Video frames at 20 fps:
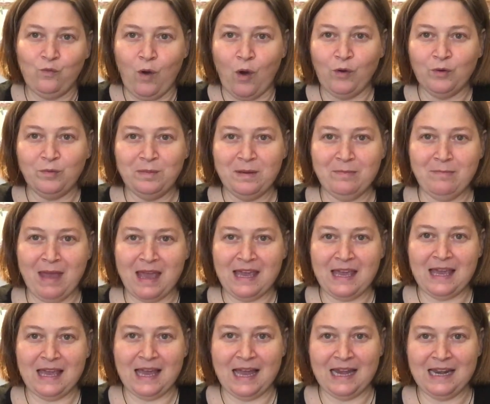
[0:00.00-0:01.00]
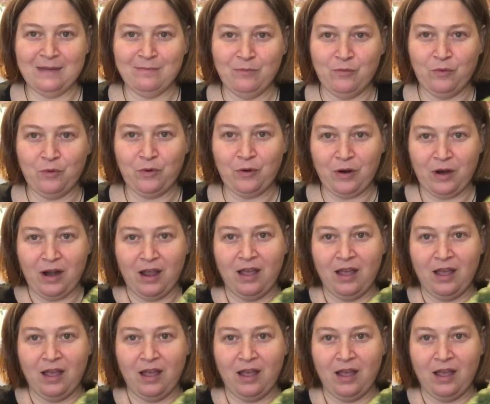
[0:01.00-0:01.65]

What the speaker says: won't be making any more